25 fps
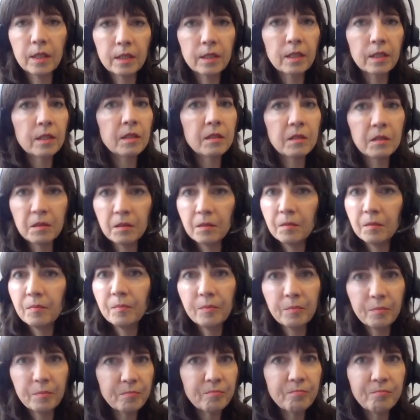I know
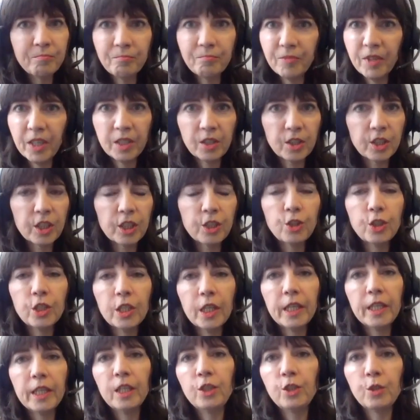things can
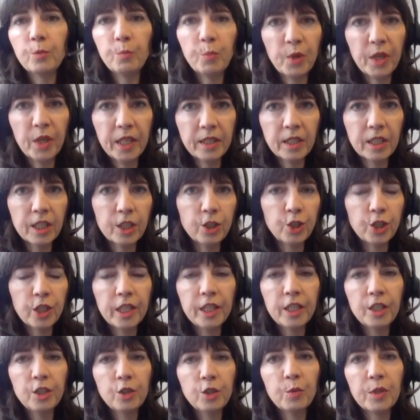change, a brand can
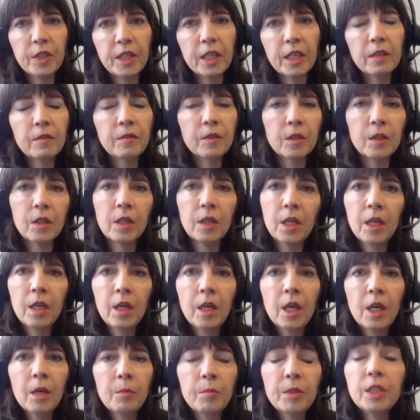change, whatever.
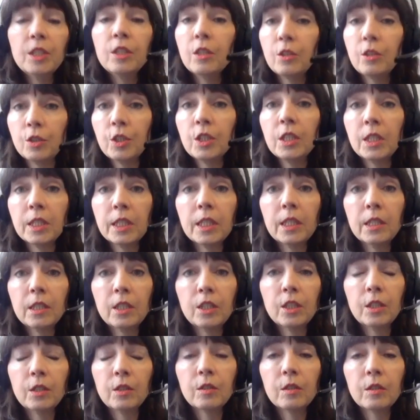But she
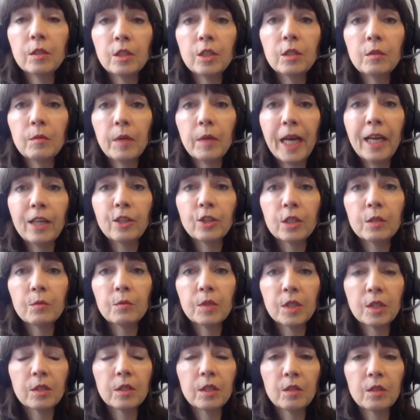said she actually
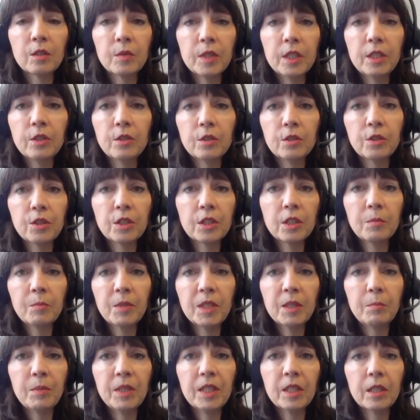was going to research it a
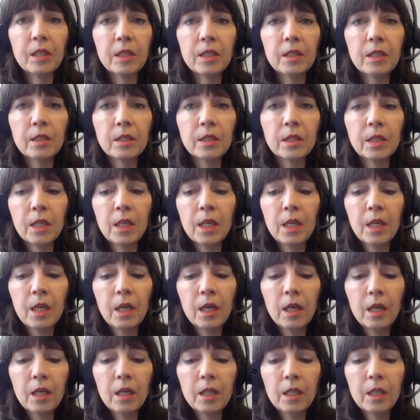bit because
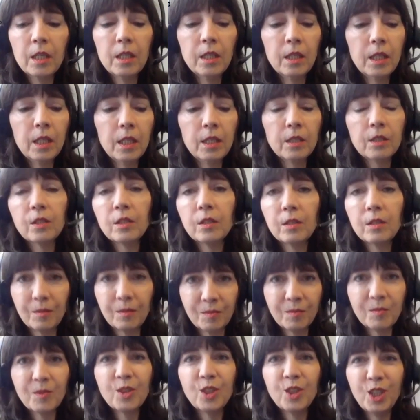
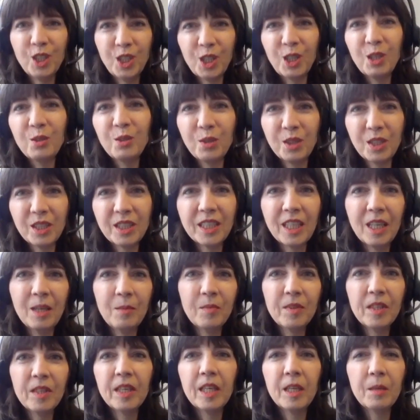she knows the
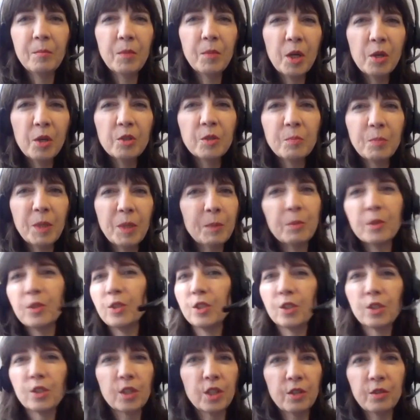same thing. Most people are
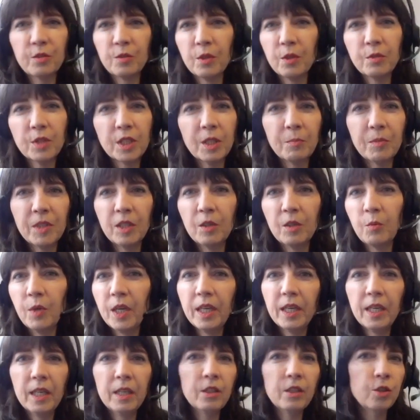just going to throw something
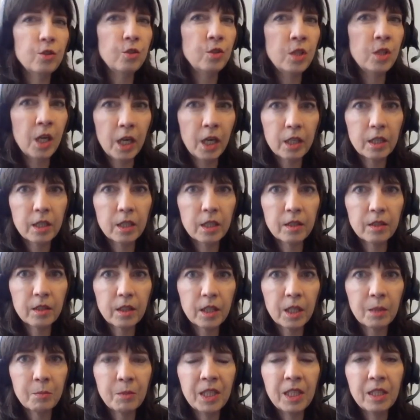away. They're not going to
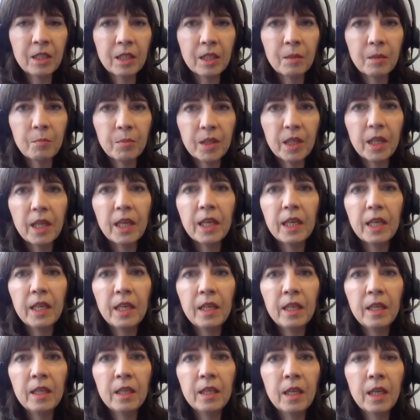come in and
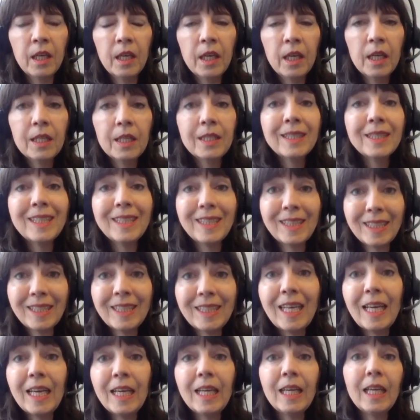complain to
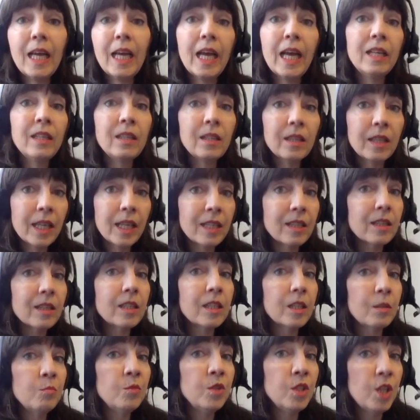say and let
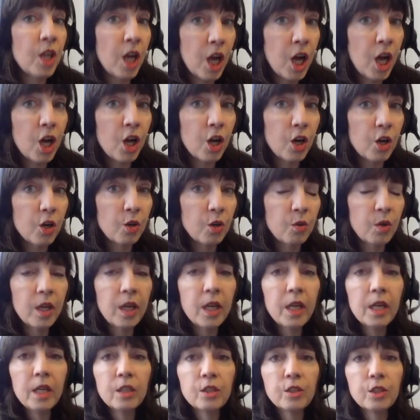them know.
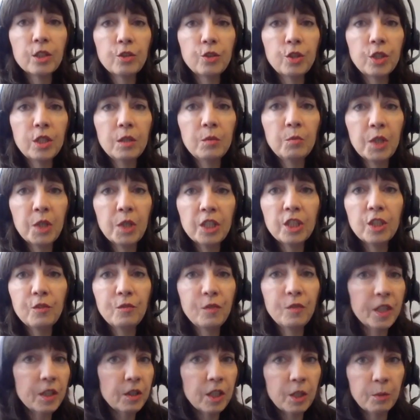So she was
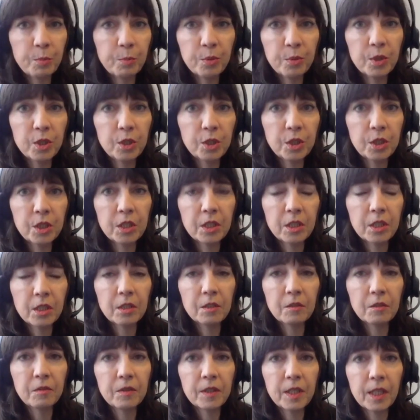very
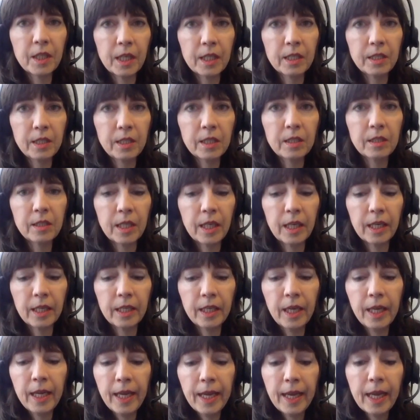appreciative that I did
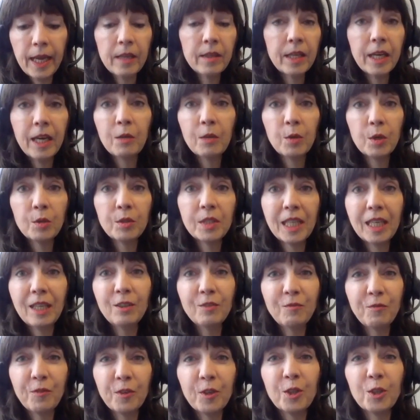that. And then I wrote
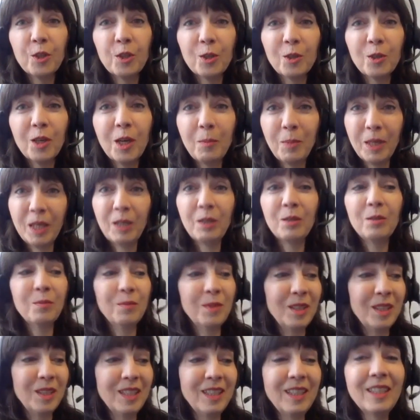down for her about
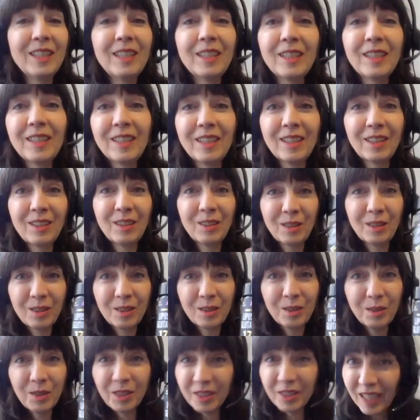
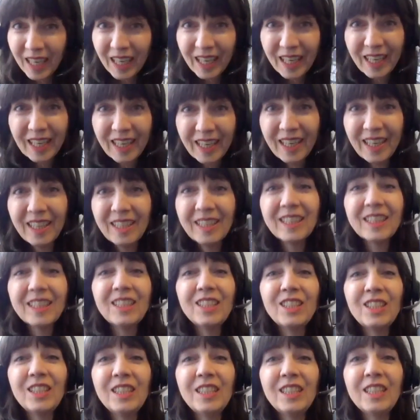glutathione
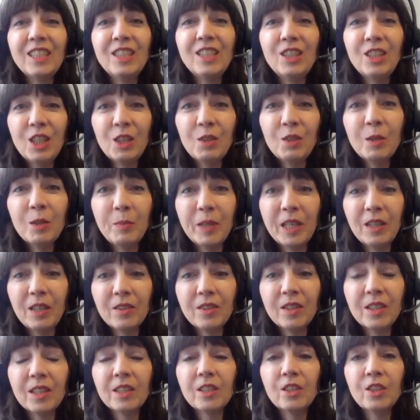because she didn't know
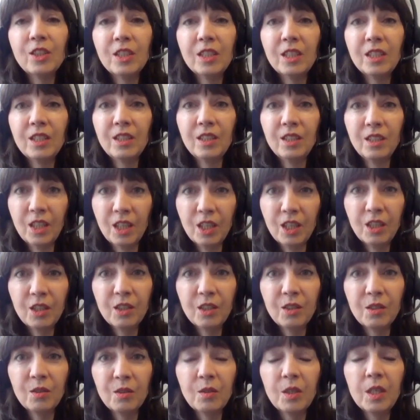about this. She didn't
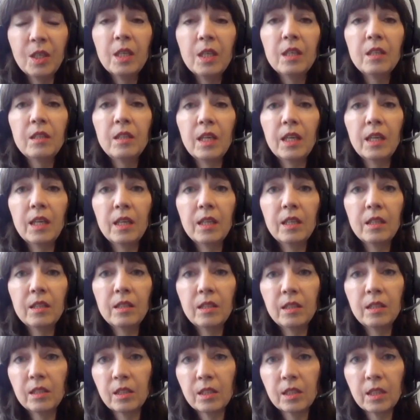know
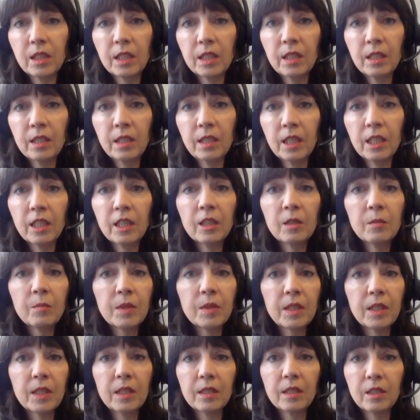that this can
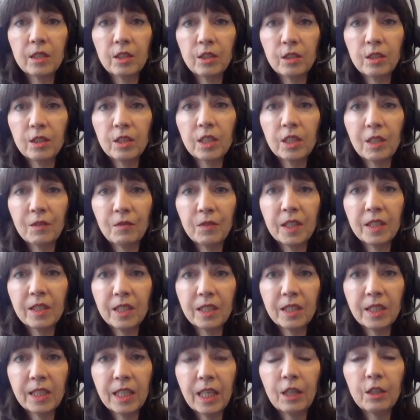help get stuff like
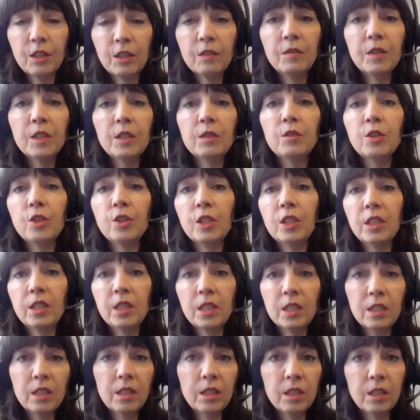this out of you. She
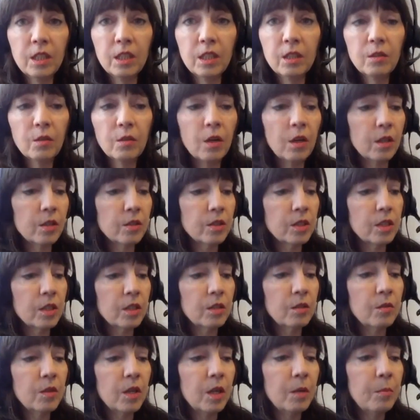didn't know
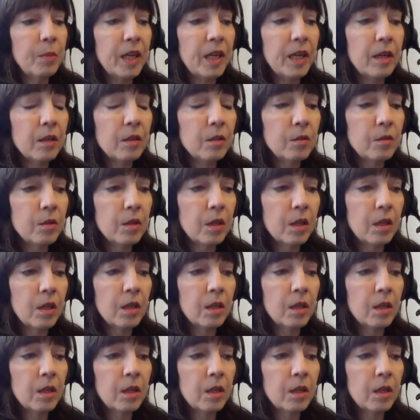also about